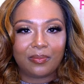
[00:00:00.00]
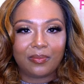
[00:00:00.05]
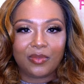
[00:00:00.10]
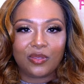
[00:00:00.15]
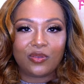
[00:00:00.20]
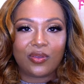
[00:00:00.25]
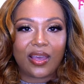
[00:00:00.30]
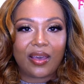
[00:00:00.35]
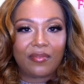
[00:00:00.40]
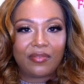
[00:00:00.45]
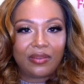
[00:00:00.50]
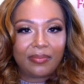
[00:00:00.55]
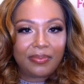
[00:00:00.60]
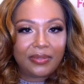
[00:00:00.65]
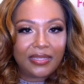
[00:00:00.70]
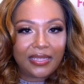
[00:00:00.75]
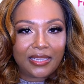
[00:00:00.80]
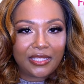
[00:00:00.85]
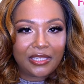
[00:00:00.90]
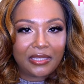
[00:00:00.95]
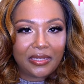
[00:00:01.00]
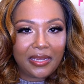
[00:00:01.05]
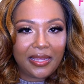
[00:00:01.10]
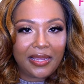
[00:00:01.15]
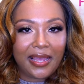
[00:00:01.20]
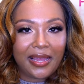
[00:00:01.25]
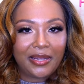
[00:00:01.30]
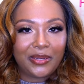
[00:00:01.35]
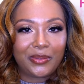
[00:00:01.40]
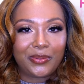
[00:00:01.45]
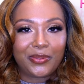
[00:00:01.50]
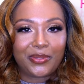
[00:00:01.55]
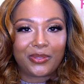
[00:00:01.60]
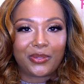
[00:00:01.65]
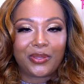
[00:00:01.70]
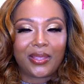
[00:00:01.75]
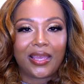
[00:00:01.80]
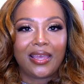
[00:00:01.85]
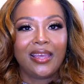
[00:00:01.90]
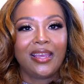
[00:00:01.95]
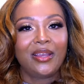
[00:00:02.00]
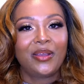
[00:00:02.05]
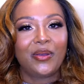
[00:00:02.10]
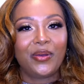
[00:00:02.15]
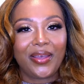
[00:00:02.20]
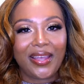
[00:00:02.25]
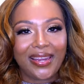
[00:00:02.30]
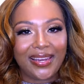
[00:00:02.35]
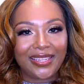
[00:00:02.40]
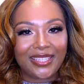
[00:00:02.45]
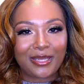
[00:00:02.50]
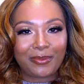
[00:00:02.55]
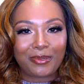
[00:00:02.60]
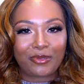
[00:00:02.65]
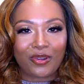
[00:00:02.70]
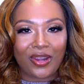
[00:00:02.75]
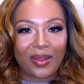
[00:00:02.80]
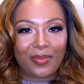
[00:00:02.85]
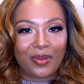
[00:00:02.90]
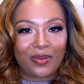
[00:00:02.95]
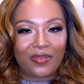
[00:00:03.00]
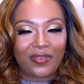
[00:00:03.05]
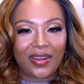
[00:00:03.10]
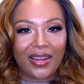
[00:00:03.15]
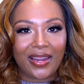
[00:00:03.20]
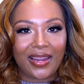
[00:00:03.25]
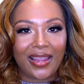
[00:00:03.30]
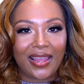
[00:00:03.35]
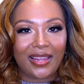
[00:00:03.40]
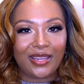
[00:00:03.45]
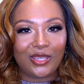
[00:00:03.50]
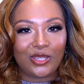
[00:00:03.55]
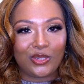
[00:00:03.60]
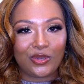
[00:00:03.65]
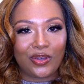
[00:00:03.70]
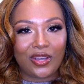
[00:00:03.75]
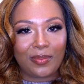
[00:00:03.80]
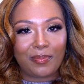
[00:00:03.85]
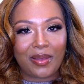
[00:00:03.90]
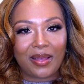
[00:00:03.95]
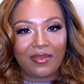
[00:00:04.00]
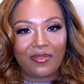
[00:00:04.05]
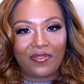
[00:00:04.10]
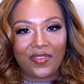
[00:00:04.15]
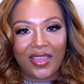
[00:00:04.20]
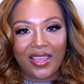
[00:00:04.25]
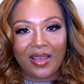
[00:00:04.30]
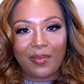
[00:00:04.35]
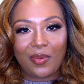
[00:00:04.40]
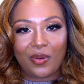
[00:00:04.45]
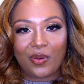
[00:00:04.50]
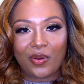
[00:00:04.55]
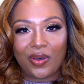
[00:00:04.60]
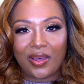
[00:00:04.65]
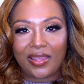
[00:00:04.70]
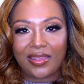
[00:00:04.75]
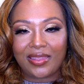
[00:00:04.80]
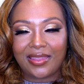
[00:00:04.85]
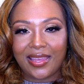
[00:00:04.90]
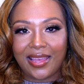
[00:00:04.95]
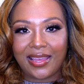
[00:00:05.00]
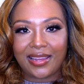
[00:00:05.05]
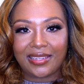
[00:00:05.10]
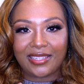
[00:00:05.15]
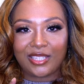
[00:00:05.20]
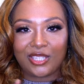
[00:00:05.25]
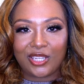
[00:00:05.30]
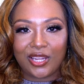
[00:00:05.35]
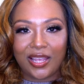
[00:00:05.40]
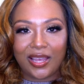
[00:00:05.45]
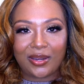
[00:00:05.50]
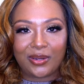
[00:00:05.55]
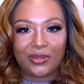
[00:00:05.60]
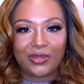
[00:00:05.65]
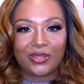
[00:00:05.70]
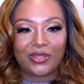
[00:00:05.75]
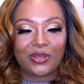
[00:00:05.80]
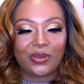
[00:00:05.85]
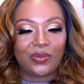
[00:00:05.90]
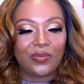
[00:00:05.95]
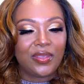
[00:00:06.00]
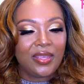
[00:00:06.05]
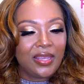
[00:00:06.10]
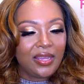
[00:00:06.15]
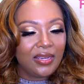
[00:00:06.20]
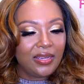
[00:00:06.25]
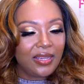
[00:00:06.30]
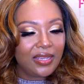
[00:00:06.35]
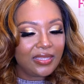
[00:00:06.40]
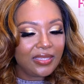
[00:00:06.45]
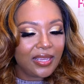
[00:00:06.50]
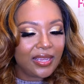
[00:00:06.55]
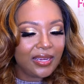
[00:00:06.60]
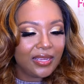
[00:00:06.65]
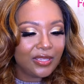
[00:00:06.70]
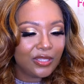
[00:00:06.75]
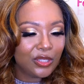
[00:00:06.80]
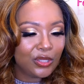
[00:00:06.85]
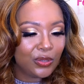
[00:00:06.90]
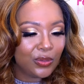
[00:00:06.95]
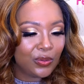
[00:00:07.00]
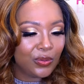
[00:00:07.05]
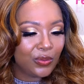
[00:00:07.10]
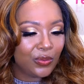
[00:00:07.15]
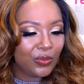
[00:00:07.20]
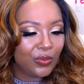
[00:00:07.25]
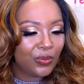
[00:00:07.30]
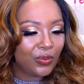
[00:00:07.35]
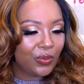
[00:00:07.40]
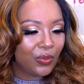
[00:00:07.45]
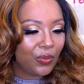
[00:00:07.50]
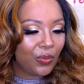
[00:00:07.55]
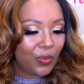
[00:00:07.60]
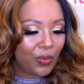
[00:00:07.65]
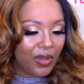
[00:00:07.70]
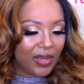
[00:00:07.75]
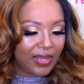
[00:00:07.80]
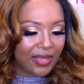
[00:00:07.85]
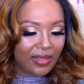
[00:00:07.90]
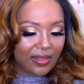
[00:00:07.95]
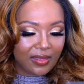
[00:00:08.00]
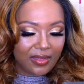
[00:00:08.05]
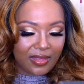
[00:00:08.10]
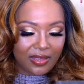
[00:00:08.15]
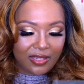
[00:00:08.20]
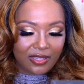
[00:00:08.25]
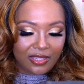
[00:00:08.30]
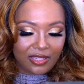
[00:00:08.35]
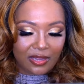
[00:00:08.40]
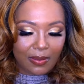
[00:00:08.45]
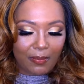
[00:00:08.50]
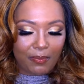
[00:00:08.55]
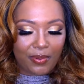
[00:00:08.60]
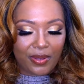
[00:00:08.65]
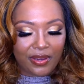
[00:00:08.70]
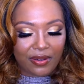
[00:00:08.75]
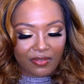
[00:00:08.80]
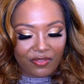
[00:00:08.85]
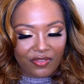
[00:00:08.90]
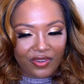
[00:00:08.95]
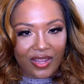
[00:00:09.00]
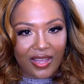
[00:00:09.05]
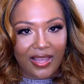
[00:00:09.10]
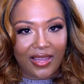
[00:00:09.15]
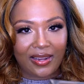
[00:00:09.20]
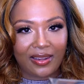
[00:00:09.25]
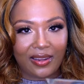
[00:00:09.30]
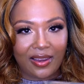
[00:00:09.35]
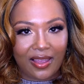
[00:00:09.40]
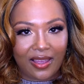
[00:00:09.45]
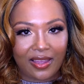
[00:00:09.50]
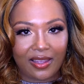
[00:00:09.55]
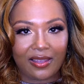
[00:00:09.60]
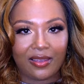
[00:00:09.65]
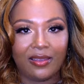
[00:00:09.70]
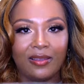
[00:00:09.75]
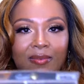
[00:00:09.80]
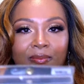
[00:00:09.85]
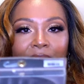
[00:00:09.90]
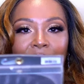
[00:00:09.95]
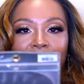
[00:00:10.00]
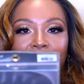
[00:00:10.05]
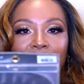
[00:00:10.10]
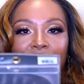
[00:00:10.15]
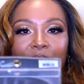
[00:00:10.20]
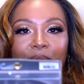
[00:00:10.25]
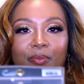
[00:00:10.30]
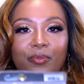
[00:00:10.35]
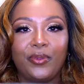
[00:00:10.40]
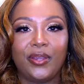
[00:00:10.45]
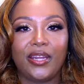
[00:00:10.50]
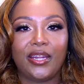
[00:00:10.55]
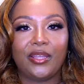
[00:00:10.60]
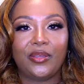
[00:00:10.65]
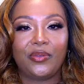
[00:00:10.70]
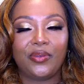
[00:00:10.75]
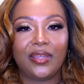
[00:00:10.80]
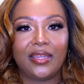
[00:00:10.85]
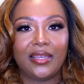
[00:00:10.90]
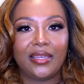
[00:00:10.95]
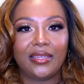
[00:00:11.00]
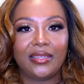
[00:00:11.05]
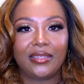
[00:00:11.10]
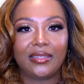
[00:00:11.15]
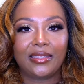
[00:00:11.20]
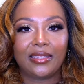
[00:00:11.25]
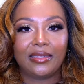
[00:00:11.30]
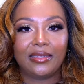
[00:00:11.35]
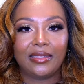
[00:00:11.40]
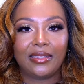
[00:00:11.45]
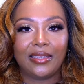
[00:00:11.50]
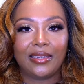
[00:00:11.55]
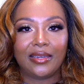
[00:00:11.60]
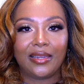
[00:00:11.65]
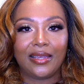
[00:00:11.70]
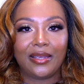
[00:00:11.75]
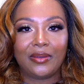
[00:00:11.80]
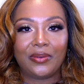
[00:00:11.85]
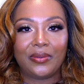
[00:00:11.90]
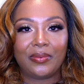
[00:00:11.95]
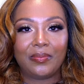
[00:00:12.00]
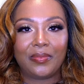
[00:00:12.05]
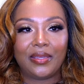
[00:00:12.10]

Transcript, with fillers: you have an obsession like I do. So yeah, go ahead and subscribe over there and join my fam on that channel. So let's get into what this butterfly lock braided unit is looking like on